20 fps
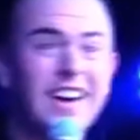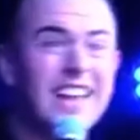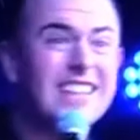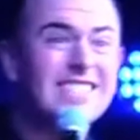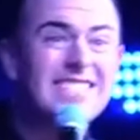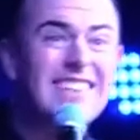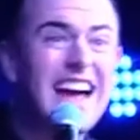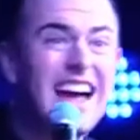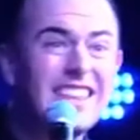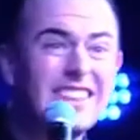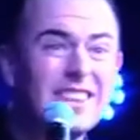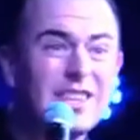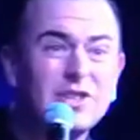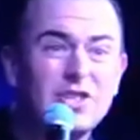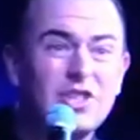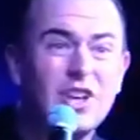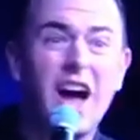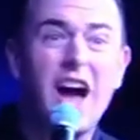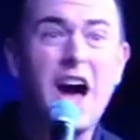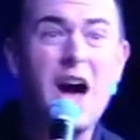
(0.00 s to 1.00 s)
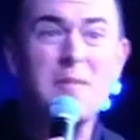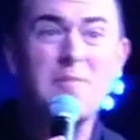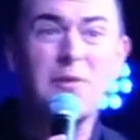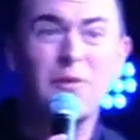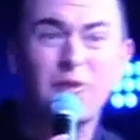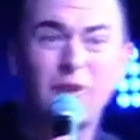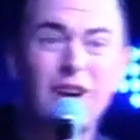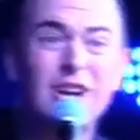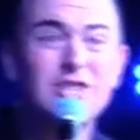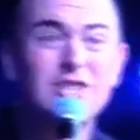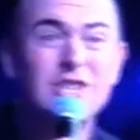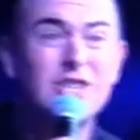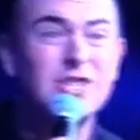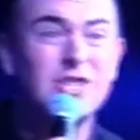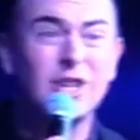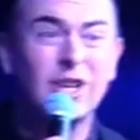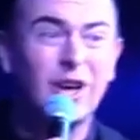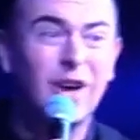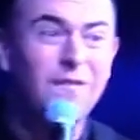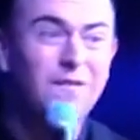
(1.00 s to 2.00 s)
not the job of Christians to
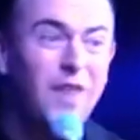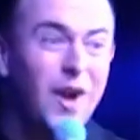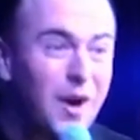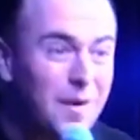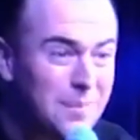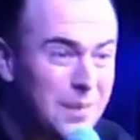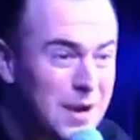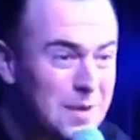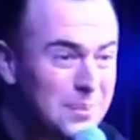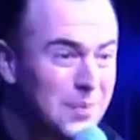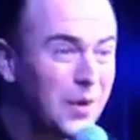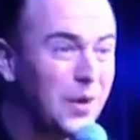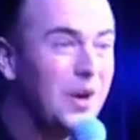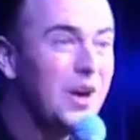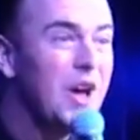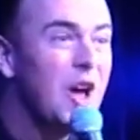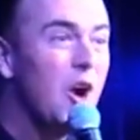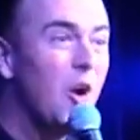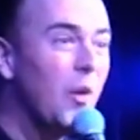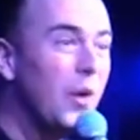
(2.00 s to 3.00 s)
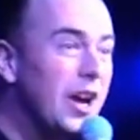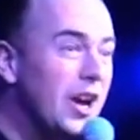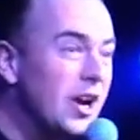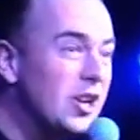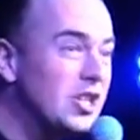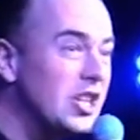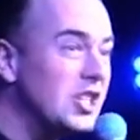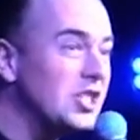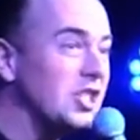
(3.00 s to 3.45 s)
convert people. We are just to